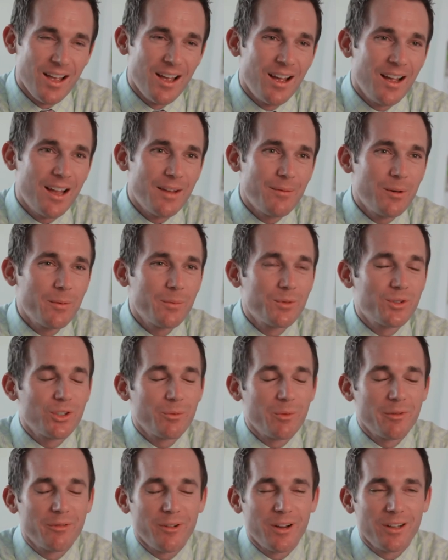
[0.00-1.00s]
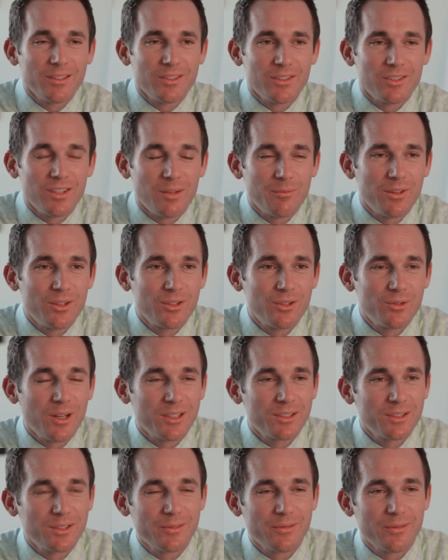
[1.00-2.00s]
Hi, my name is Jimmy Francis. I'm the
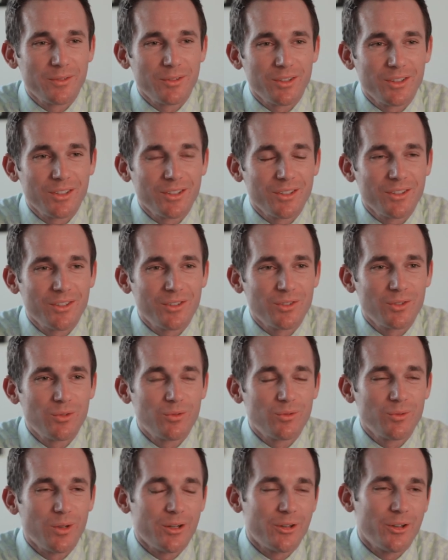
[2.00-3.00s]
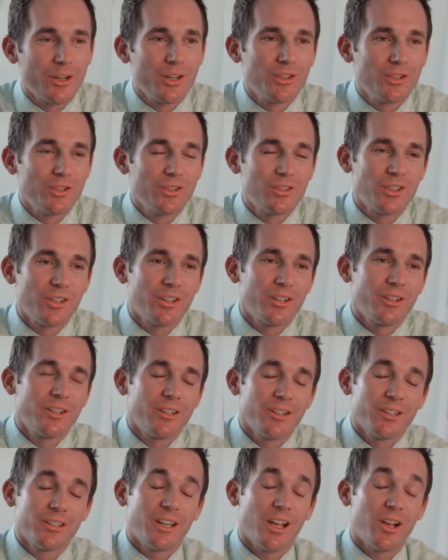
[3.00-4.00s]
director for the Student Recreation Center
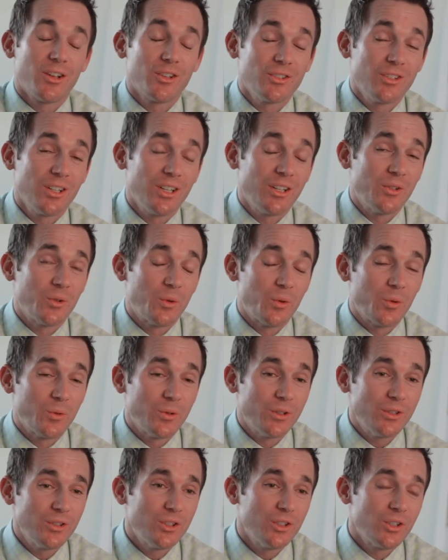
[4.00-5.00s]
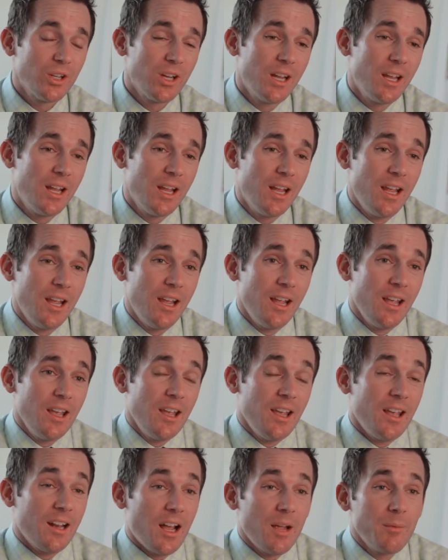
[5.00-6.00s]
here at Cal State Northridge.
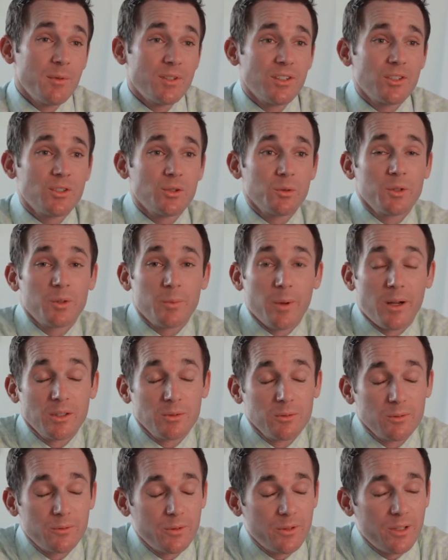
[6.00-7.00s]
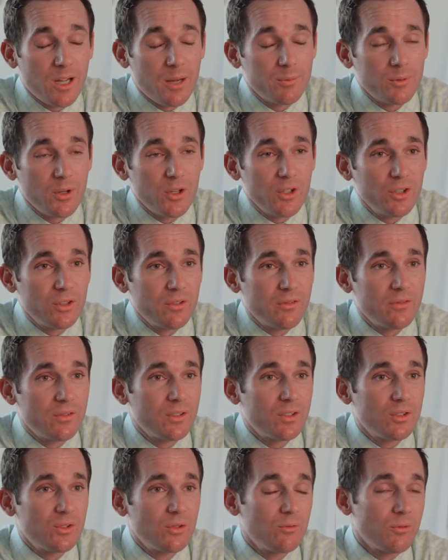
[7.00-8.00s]
And I'm essentially responsible for the operation of
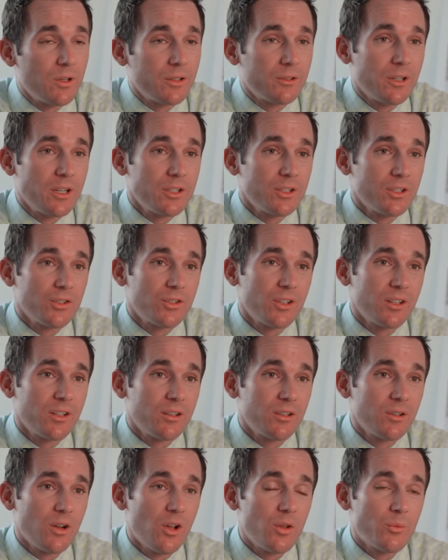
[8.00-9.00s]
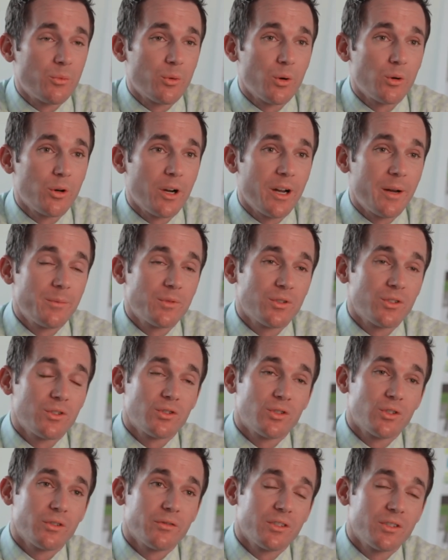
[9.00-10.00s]
the Student Recreation Center and all the programs
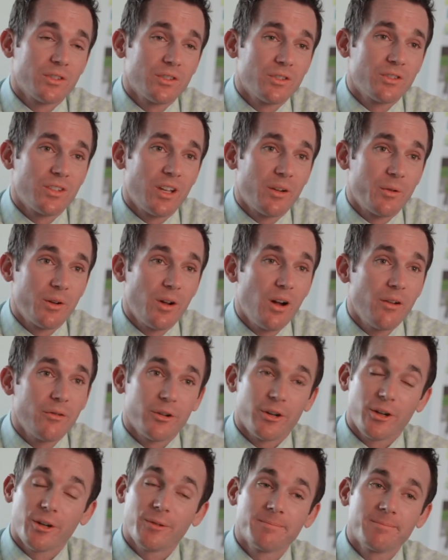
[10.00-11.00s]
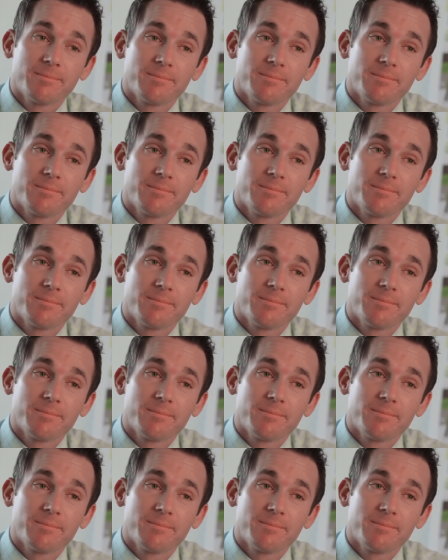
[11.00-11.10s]
and services that we offer here.